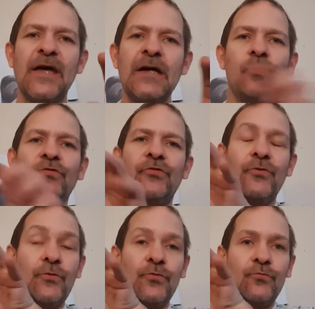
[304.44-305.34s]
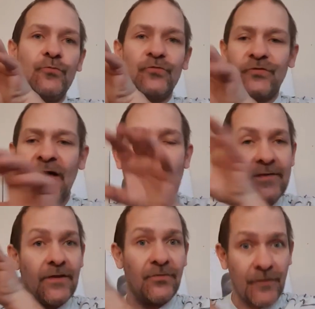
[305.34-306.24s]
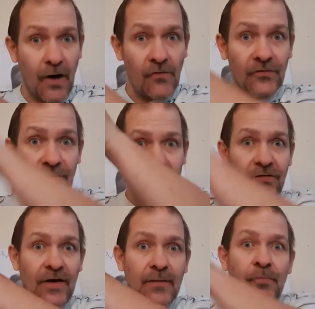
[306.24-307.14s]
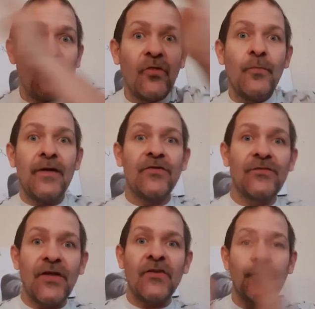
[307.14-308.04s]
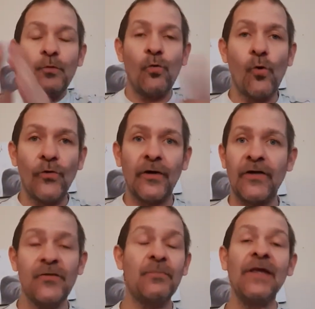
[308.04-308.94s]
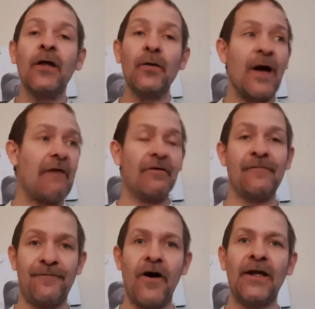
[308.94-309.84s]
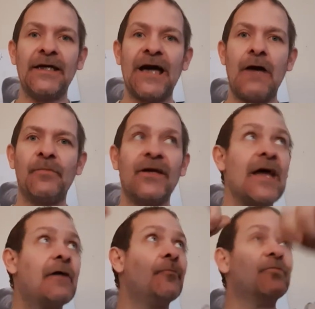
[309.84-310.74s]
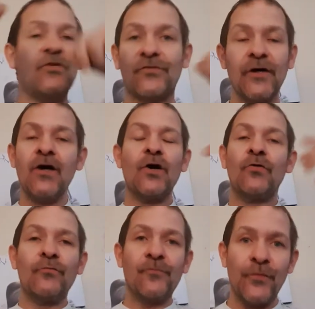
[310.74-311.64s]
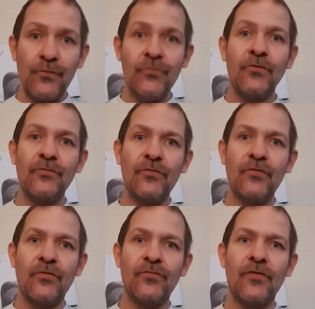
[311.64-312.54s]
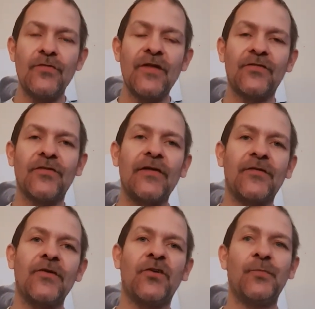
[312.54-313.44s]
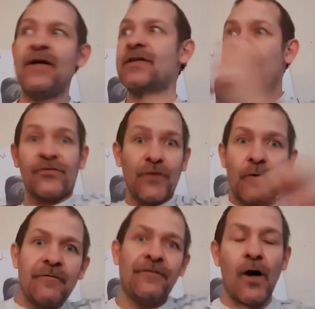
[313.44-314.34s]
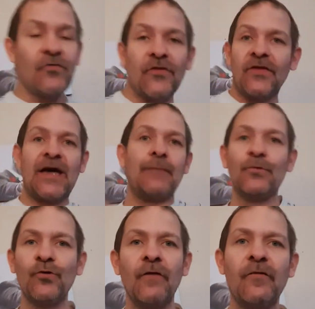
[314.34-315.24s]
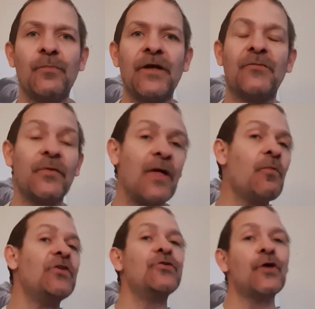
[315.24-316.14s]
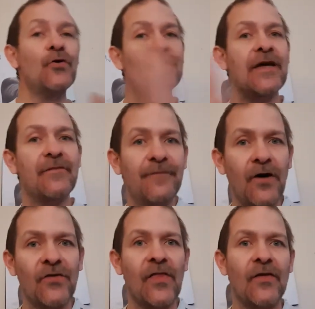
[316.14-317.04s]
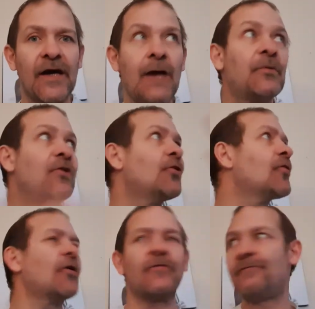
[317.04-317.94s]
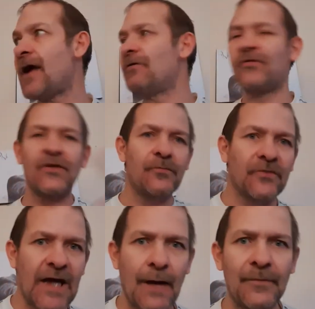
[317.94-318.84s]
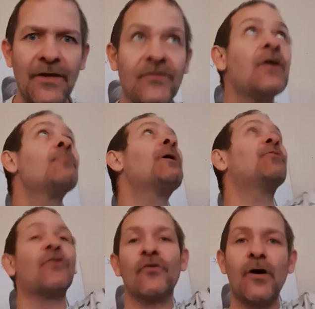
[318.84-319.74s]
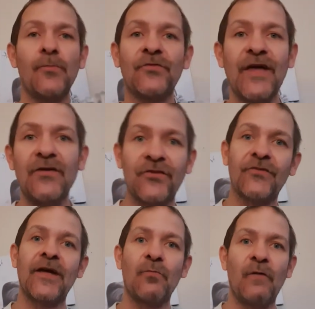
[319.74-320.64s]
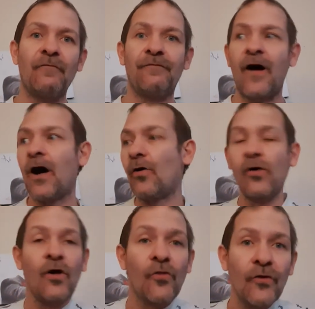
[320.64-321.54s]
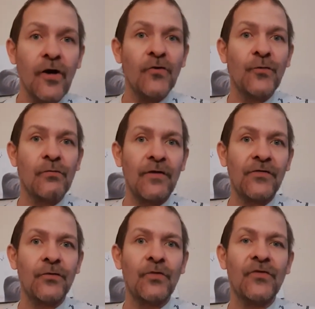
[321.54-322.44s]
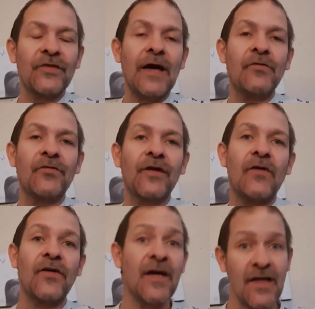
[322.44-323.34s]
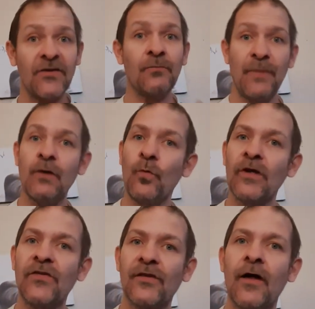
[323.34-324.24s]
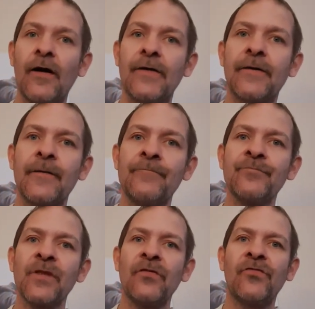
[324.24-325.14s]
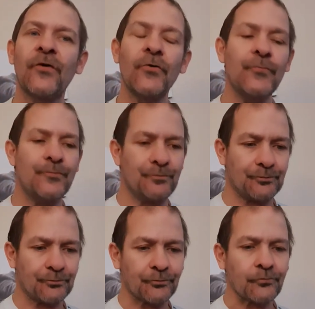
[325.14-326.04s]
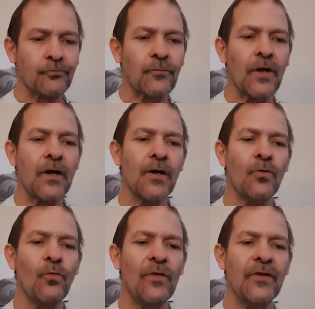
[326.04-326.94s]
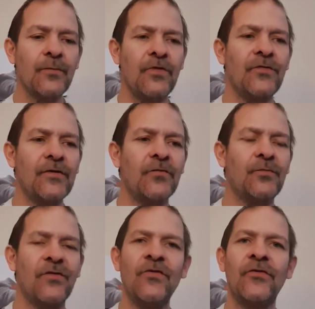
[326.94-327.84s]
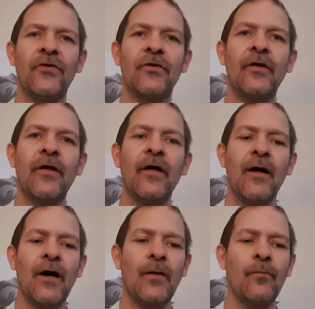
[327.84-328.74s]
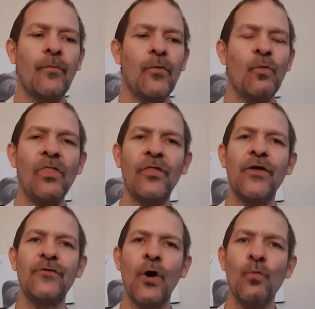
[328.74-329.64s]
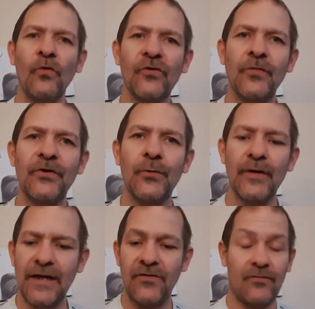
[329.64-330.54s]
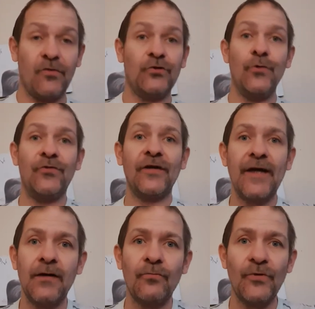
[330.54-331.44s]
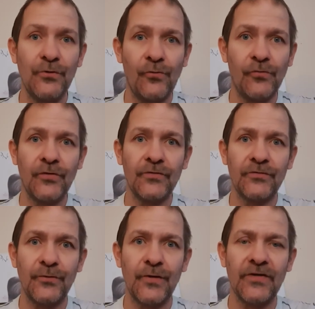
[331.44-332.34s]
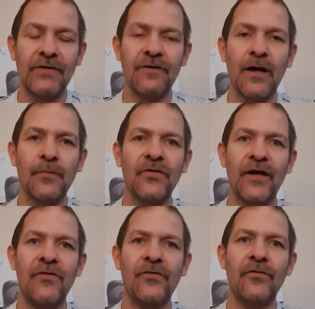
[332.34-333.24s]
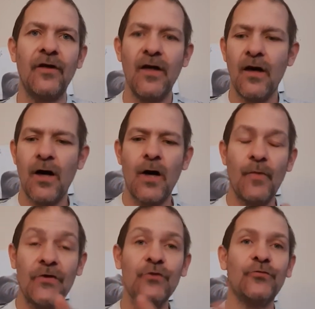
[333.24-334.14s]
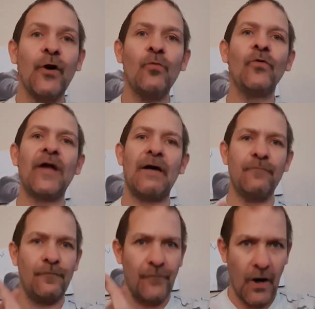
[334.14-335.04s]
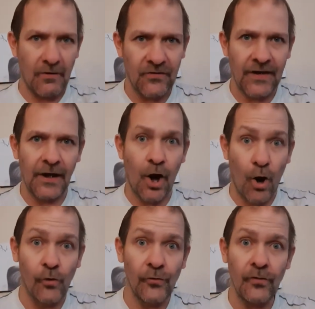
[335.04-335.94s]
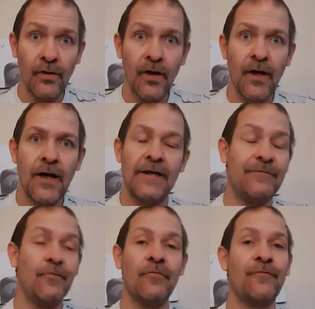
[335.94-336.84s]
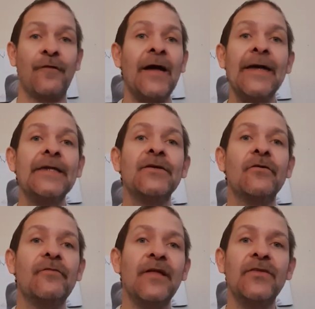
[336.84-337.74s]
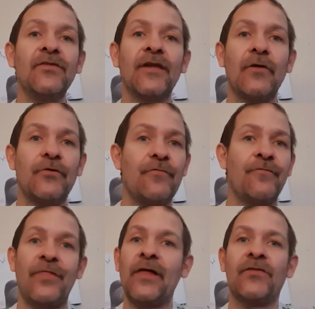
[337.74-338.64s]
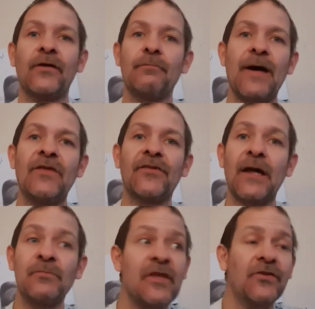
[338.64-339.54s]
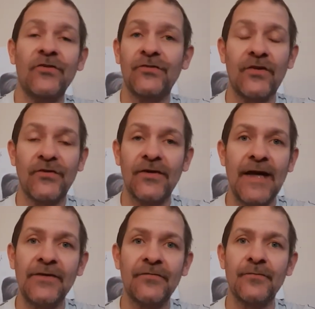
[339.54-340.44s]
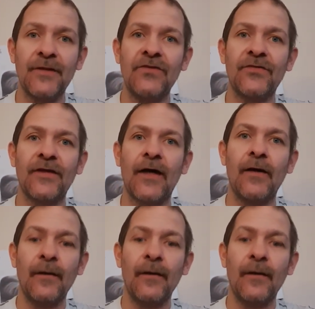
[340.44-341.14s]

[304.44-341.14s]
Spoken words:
able to take these files and, as I said, put them in sensible order, it's a bit like having a filing cabinet and just through the necessity of speed, just throwing files in the cabinet all over the place. But then when you go to get the files out of the cabinet, you've got to go to various different cabinets. Perhaps you've got to go upstairs just to get one file that goes with the rest of the ones downstairs. That's a bit what it's like. So when the computer's in this position, the one thing you don't want to be doing is using it when you're doing a defragmentation, and you don't want to have your virus killer on. And if you're afraid of the internet and you think something bad's going to happen, then just disconnect it from the internet.